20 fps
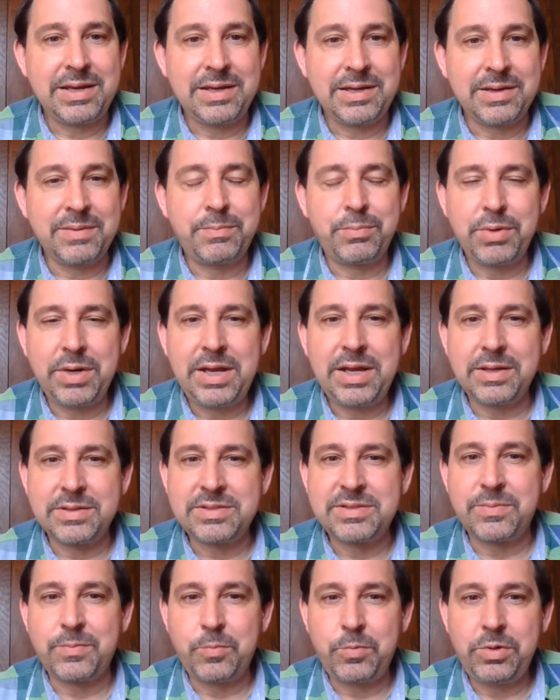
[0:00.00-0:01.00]
it can bring out
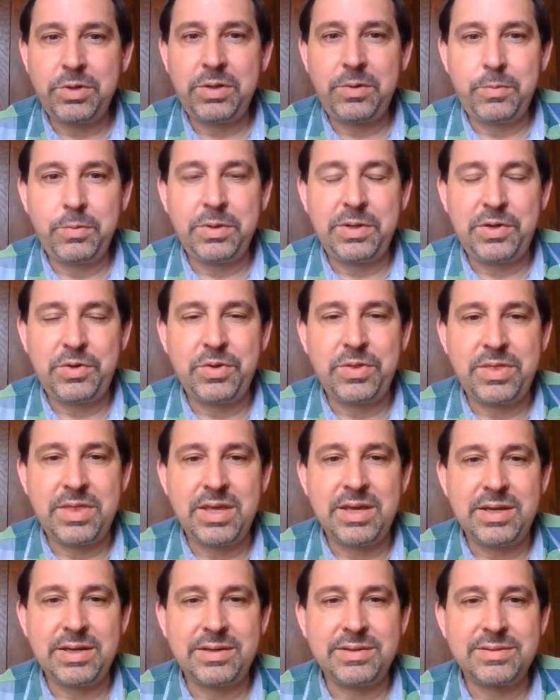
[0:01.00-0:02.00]
some really, really good
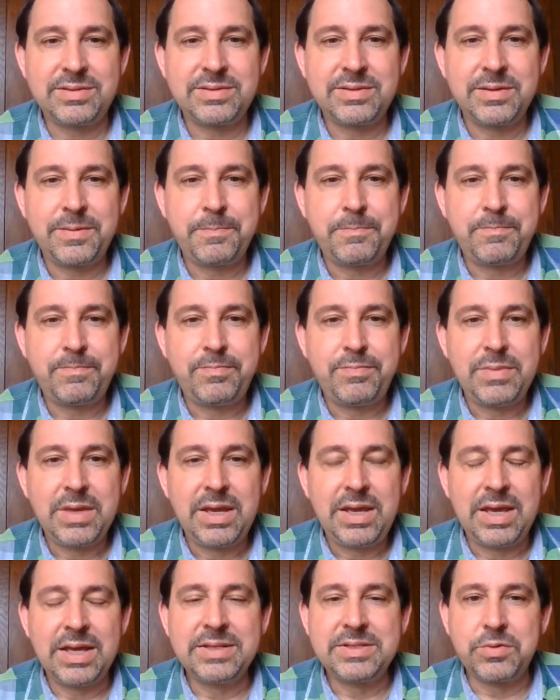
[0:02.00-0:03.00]
things.
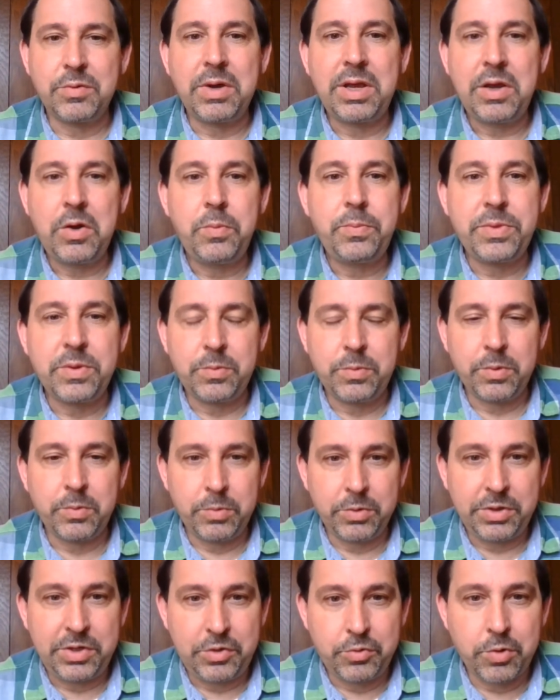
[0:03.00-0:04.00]
And so I hope that we're
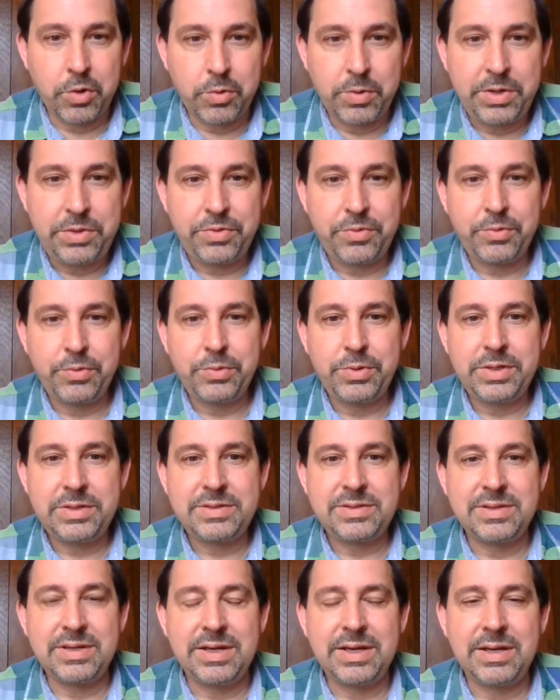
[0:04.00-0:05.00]
really growing through
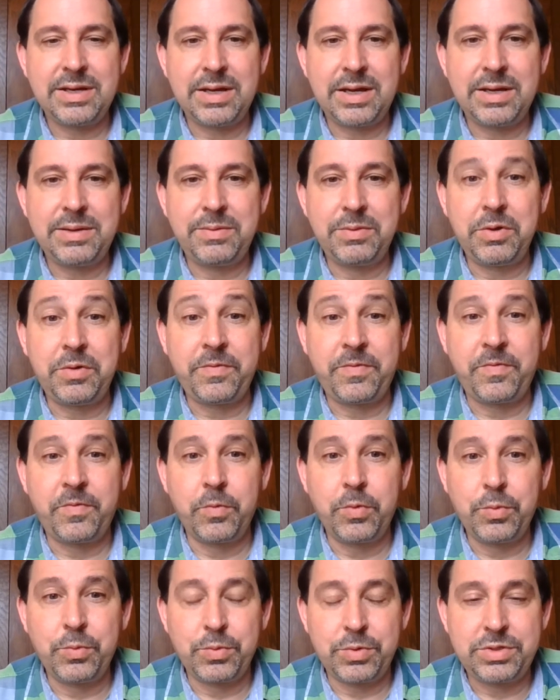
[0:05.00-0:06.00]
it. And I look
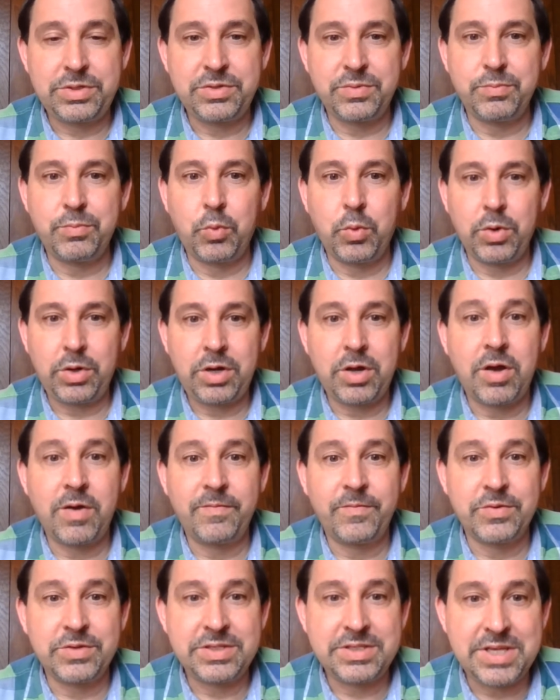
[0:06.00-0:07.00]
forward to more
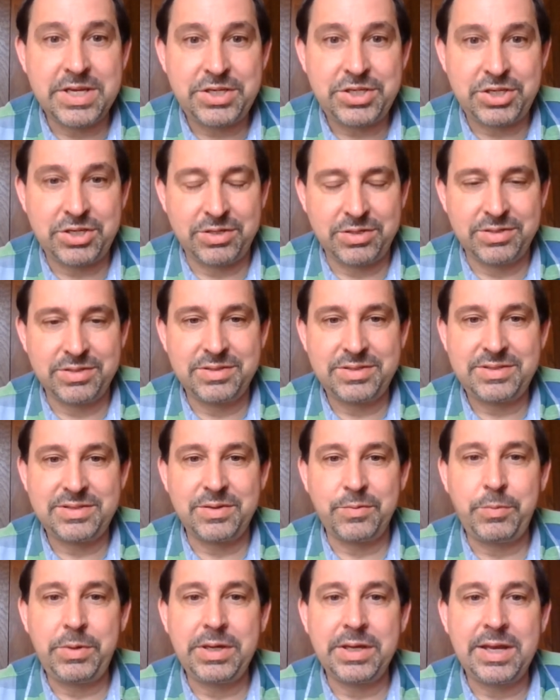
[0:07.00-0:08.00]
conversations
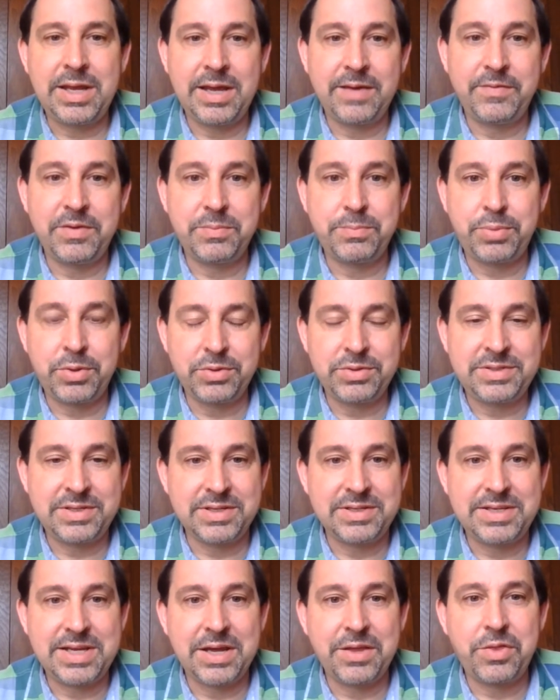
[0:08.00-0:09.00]
that we can have in
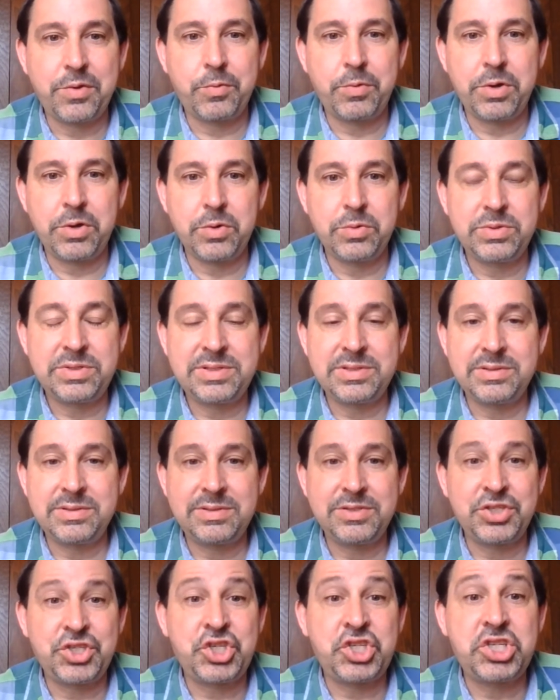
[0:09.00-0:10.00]
person down the road
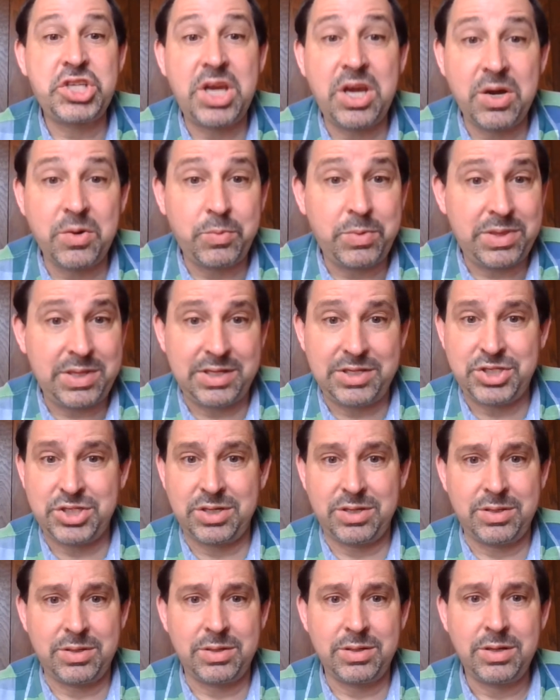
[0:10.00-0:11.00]
to share with each
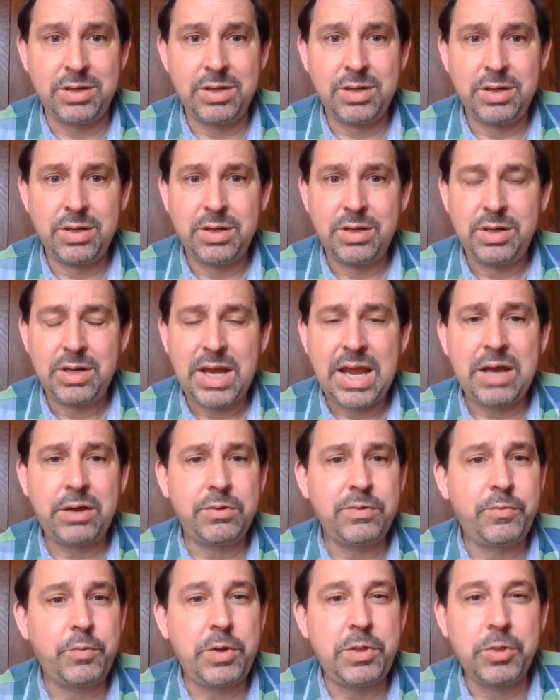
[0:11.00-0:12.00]
other. How
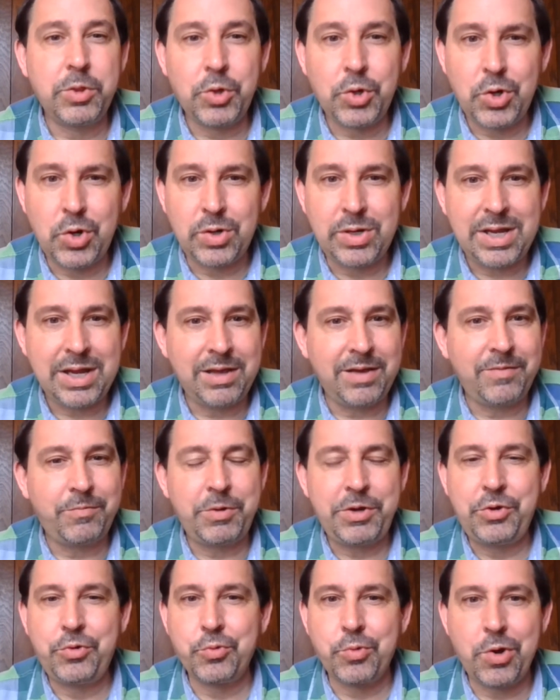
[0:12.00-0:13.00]
have we learned? How have
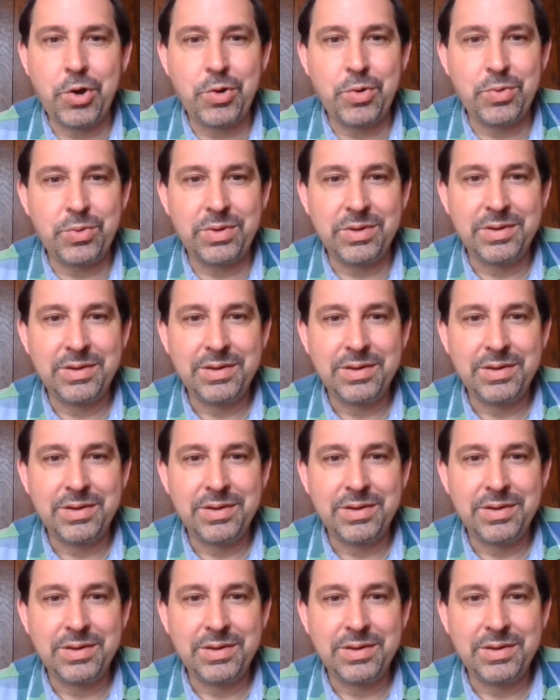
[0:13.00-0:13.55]
we grown?